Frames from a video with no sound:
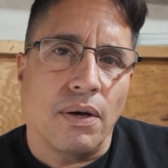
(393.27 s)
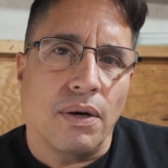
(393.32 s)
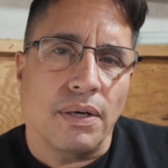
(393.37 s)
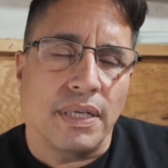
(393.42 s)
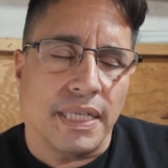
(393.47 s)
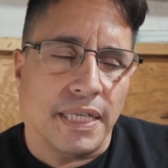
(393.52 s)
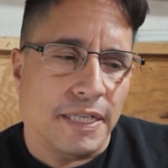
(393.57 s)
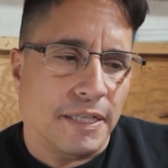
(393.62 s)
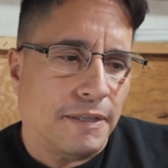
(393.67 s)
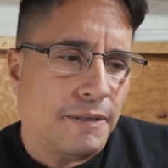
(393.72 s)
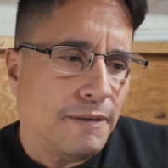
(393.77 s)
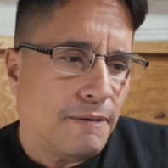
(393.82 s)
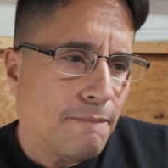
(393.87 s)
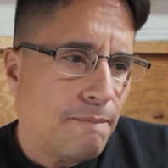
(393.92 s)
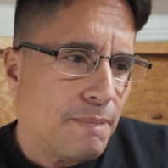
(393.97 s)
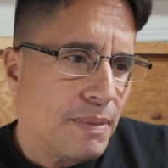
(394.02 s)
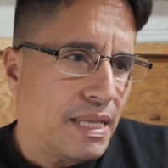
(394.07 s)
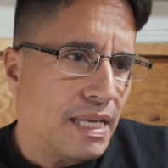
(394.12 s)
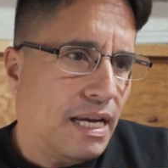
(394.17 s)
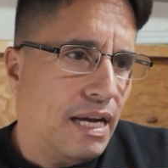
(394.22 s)
Okay.
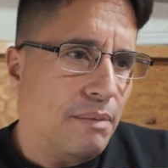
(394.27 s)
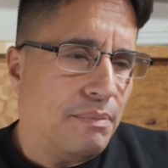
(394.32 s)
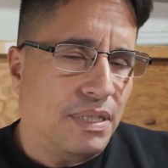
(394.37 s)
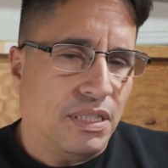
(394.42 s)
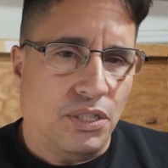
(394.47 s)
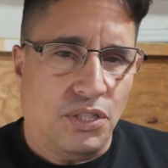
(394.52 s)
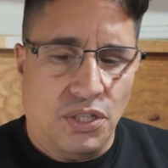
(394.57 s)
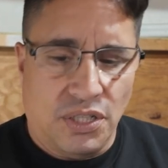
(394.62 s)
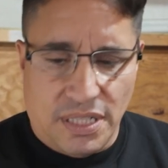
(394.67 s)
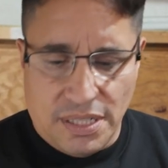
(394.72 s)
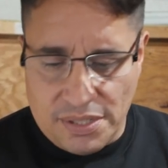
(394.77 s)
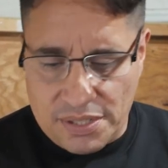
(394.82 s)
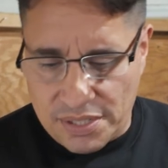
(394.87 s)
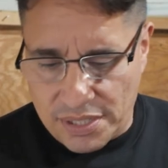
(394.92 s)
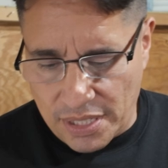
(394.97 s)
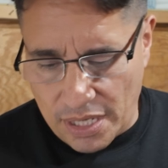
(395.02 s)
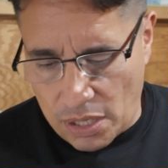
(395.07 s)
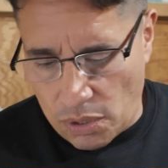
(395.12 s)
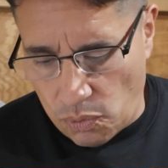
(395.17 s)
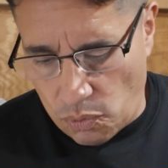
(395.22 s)
I mean, you can
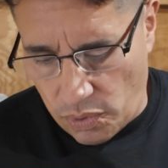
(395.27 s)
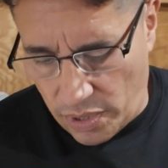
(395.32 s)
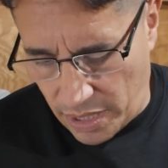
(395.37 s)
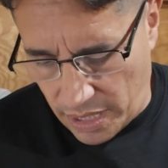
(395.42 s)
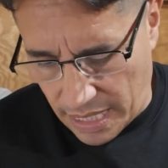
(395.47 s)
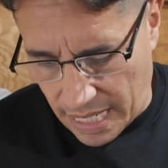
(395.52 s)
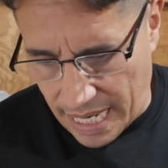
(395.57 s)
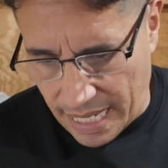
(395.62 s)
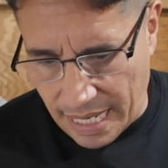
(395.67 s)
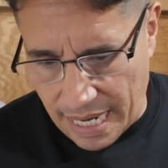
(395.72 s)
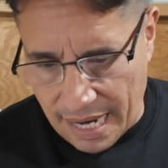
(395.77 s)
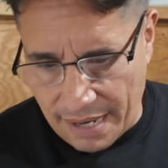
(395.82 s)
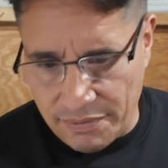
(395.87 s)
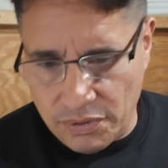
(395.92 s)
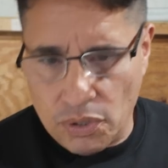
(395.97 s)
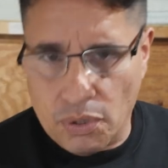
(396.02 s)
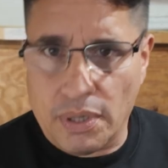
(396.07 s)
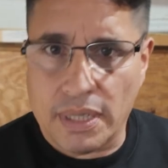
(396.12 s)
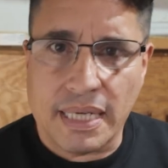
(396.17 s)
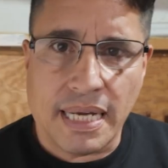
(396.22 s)
sell whether I
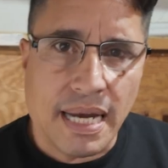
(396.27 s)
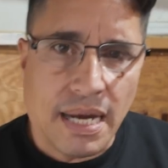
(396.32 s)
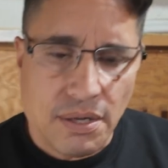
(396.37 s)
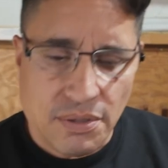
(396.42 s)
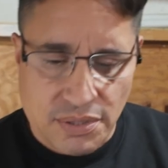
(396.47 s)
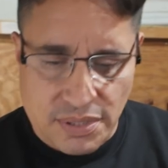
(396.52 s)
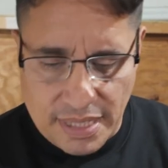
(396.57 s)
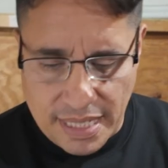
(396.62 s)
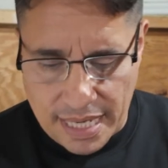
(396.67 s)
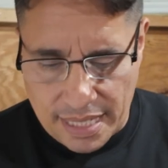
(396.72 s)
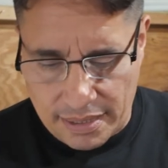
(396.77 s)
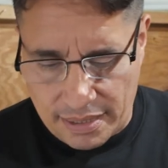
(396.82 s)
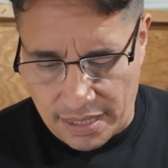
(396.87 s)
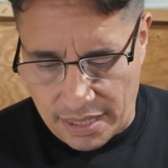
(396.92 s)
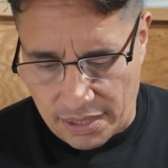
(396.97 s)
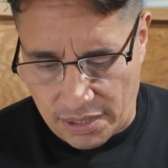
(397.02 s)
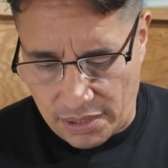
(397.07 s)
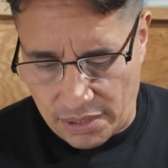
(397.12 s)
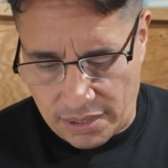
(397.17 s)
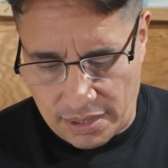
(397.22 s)
know accounts that
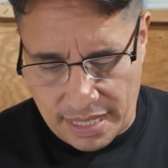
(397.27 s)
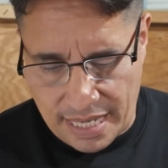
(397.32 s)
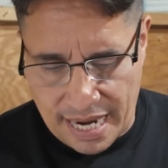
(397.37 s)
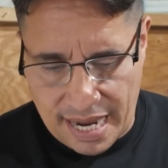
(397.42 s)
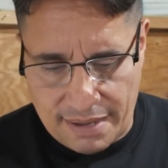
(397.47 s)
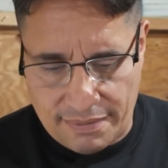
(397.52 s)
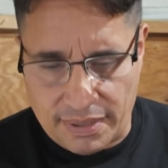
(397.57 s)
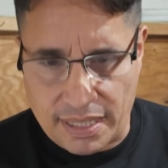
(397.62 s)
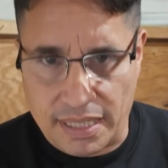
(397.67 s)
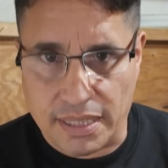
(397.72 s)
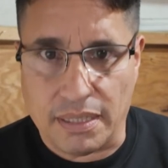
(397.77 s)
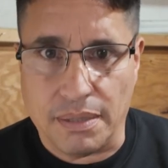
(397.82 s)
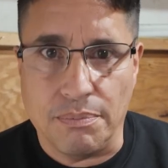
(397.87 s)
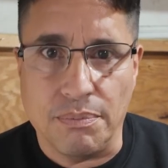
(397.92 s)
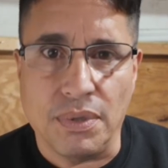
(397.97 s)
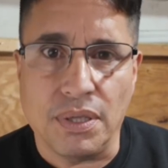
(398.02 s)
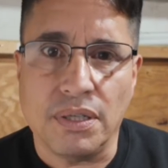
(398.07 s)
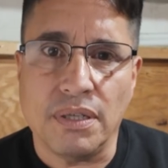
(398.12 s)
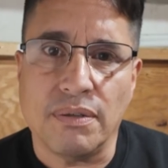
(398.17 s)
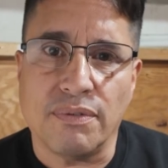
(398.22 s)
they have like 1
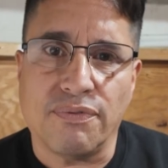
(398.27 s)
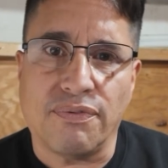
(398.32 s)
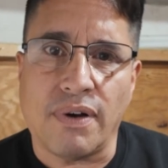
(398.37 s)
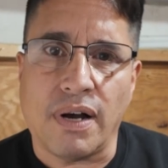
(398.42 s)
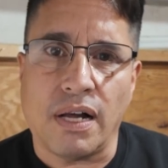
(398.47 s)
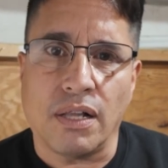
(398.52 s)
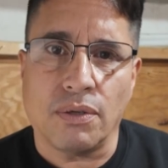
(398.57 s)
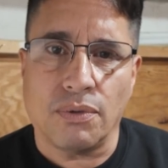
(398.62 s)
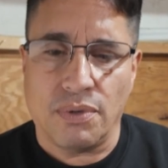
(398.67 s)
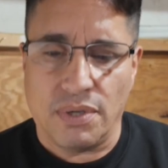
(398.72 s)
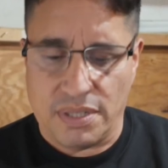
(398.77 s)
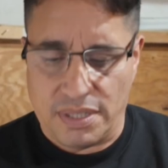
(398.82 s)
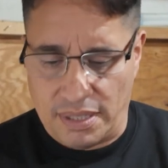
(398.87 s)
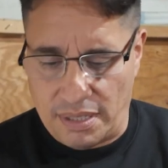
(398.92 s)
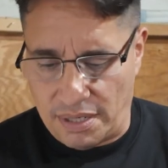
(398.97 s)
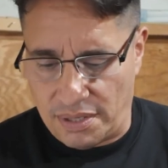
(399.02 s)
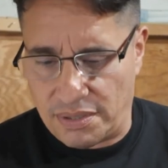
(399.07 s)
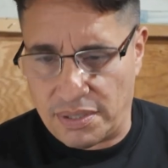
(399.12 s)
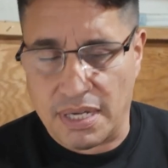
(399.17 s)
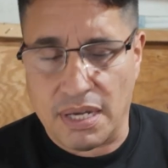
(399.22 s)
million followers
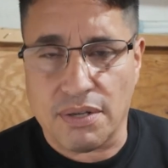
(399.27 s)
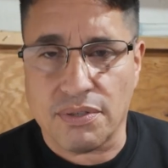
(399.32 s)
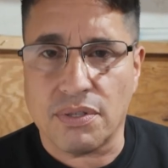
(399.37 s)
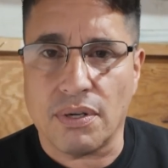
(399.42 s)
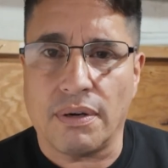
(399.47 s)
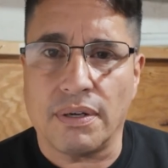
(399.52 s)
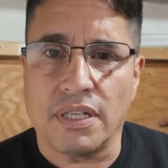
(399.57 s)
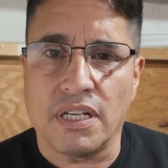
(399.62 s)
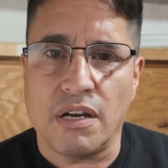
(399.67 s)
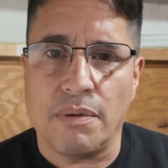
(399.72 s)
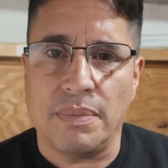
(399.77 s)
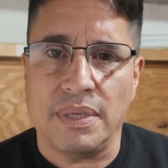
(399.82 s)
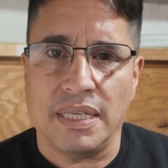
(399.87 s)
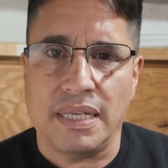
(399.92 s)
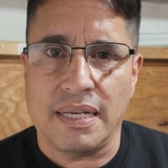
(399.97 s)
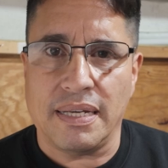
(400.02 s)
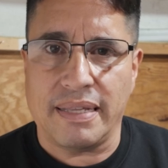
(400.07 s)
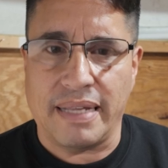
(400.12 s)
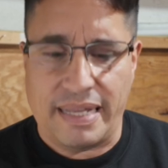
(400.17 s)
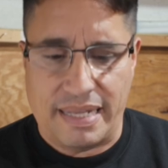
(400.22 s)
and the sales aren't coming
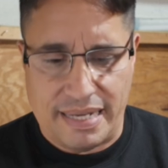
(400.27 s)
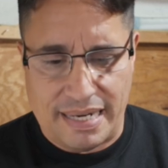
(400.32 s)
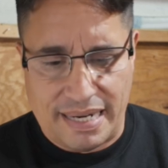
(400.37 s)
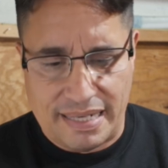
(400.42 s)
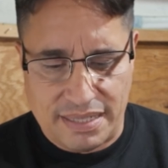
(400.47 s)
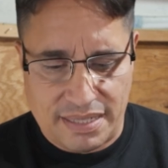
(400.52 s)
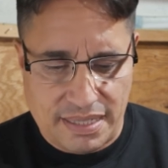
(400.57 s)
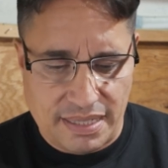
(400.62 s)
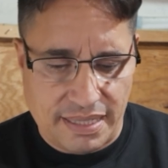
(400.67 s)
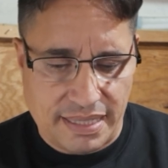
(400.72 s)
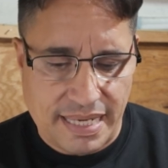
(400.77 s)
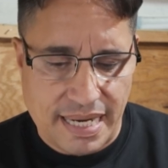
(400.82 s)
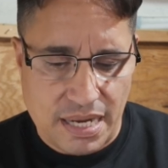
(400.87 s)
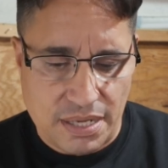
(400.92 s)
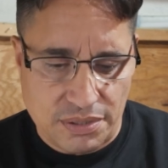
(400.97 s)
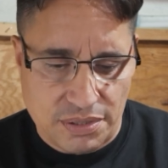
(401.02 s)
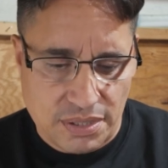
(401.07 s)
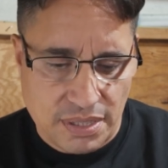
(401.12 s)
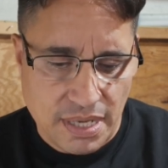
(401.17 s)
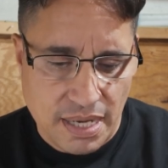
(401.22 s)
in, and then I see
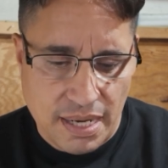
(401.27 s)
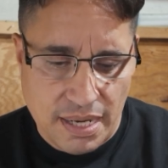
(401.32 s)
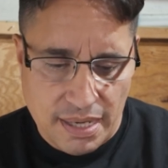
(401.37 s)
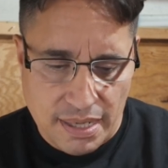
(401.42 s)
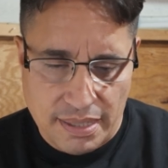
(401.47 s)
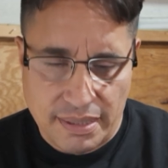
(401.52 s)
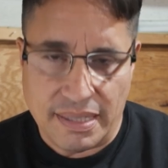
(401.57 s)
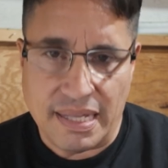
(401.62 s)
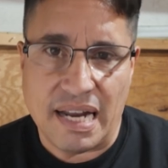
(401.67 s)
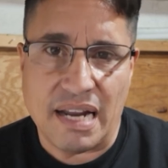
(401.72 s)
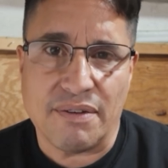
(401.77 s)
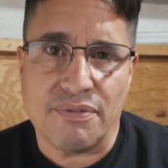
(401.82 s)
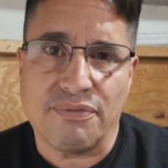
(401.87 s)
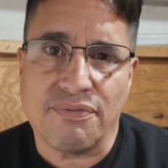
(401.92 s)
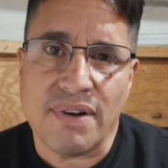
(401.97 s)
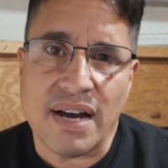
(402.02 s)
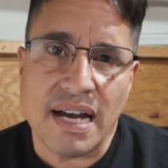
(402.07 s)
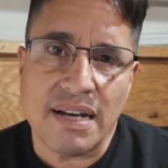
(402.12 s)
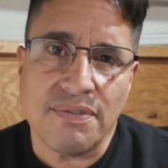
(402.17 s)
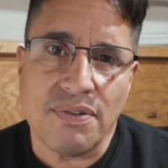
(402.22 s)
accounts that have
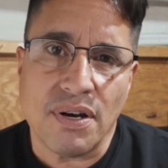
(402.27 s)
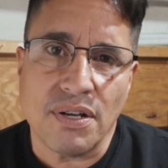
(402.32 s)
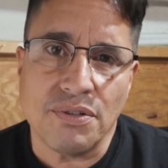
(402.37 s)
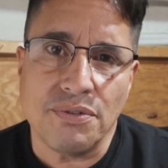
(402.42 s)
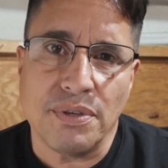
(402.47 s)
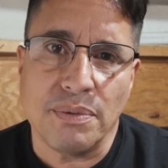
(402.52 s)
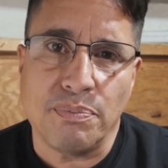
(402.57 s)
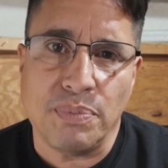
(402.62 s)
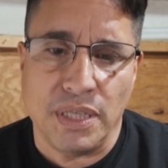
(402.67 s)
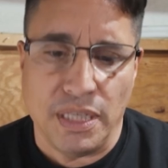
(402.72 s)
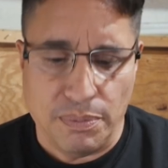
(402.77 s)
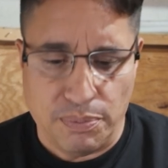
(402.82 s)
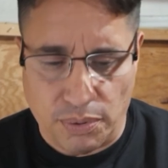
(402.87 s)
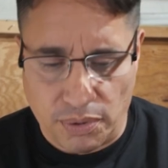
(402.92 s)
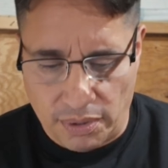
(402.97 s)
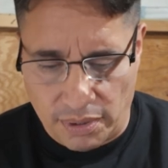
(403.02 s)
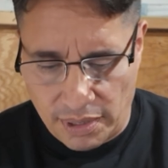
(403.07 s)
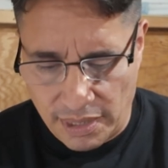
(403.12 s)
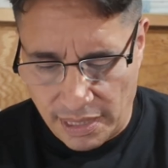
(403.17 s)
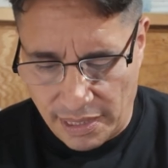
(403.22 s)
500
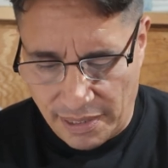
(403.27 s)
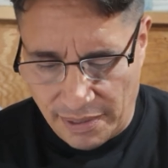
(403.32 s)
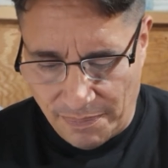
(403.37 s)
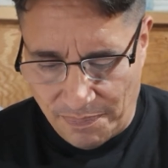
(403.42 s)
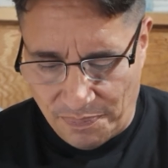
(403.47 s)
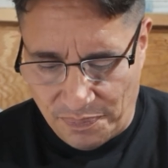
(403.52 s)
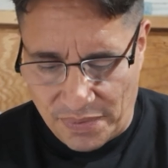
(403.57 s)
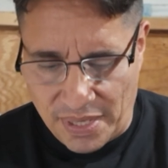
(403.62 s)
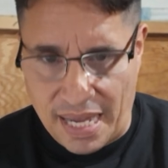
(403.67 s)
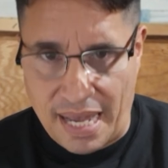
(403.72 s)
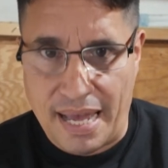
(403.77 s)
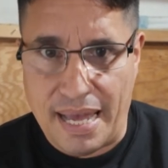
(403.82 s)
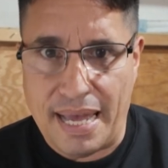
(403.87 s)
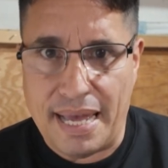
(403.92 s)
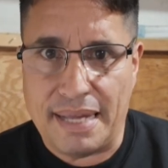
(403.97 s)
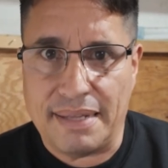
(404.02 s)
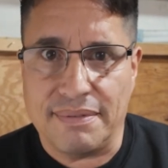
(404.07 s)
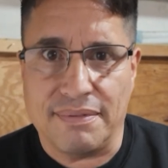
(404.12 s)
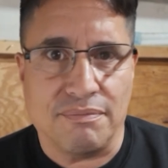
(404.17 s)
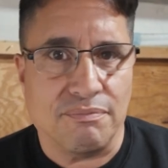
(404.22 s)
people
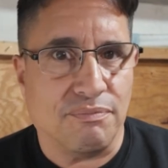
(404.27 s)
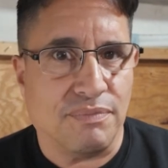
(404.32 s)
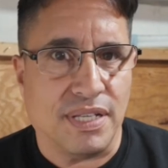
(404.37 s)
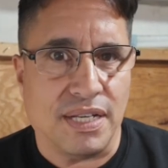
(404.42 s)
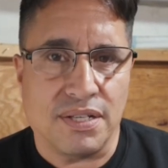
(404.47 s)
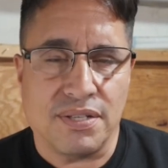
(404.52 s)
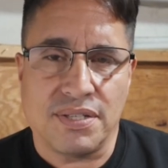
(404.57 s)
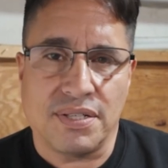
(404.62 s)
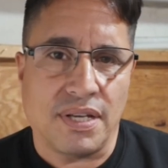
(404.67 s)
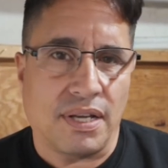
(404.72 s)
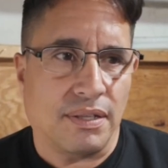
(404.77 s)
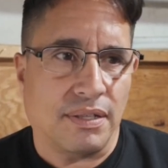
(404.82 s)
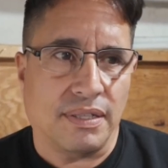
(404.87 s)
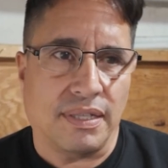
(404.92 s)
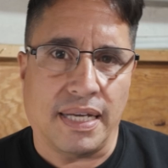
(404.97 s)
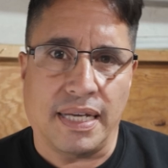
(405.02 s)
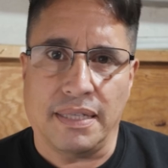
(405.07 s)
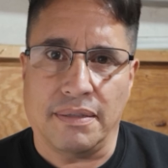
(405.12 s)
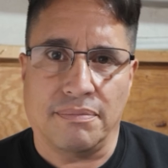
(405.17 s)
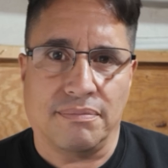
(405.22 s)
and they're selling
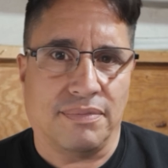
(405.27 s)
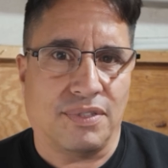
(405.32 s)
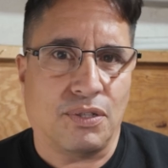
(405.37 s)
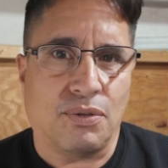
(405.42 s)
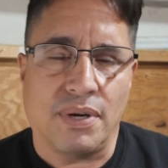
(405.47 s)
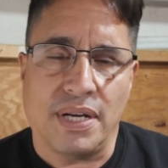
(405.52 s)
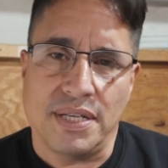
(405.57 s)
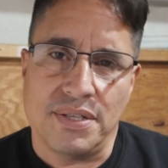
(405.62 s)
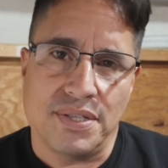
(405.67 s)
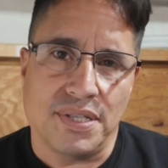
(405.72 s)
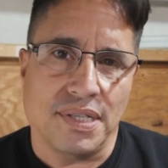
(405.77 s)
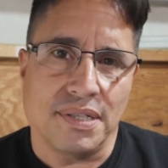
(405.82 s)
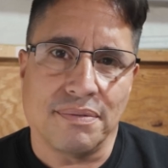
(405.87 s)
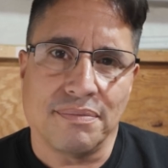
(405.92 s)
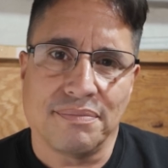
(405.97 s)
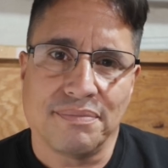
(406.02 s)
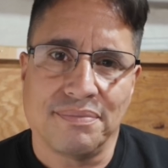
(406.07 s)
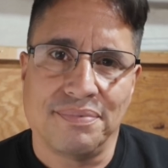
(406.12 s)
like crazy.